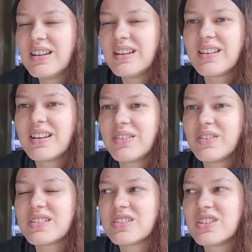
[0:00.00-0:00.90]
that it
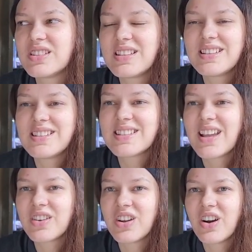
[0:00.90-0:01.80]
was just
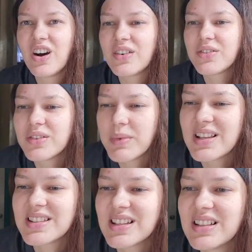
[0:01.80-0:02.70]
discounted off,
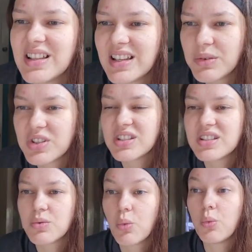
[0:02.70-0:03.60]
basically, which is
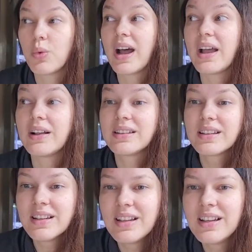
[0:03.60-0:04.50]
wild.
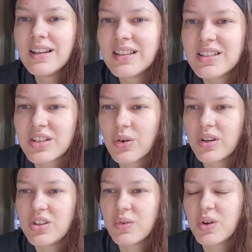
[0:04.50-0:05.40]
So
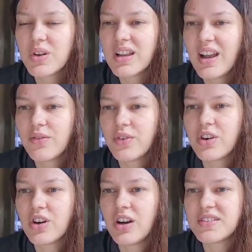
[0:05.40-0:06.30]
you want to account for your
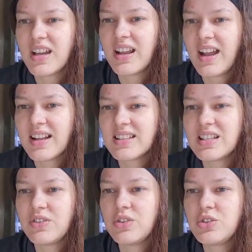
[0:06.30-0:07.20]
offsite ads
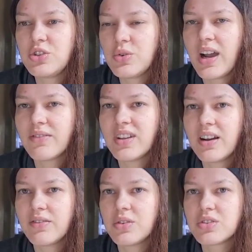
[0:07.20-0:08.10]
if you do have to
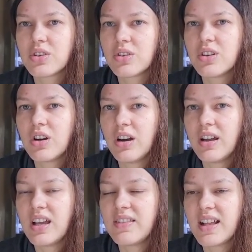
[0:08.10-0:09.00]
have those turned
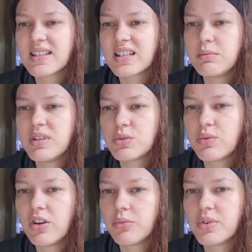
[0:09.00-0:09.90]
on, and that's going to be a
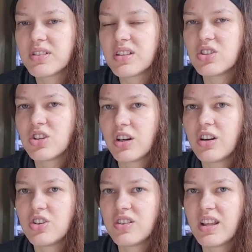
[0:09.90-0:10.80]
12%
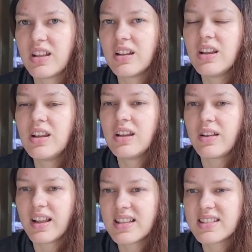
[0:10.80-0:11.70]
charge that,
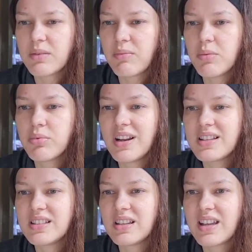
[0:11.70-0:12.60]
like I said, my
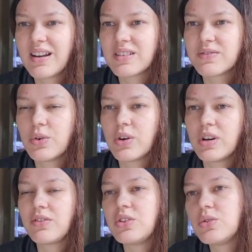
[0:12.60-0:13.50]
pricing accounts for
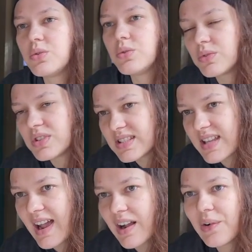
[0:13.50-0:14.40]
if you
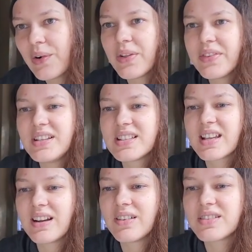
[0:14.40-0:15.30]
stack all the
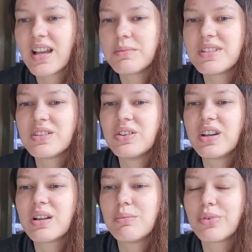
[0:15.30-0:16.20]
discounts, I'm still
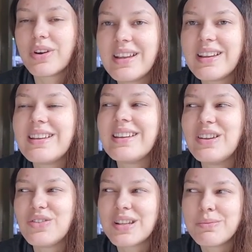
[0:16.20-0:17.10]
going to break
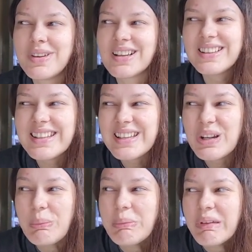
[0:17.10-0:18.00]
even and make a
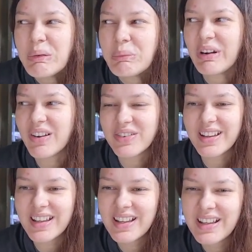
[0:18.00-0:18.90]
little bit of
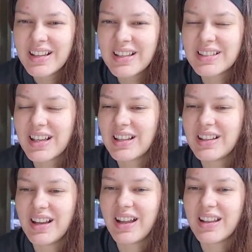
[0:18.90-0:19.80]
profit. Not a
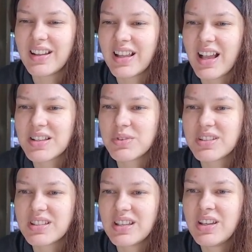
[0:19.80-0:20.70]
lot. Like as we'll
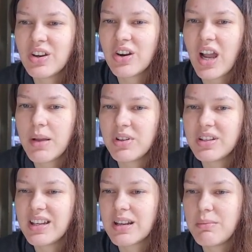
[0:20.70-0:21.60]
see here, I'm
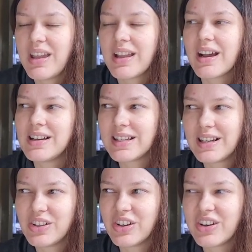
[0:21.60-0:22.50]
only going to make
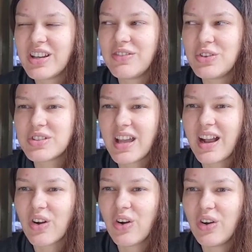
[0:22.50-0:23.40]
$1 if you stack
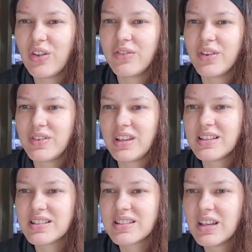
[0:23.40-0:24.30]
all of the fees.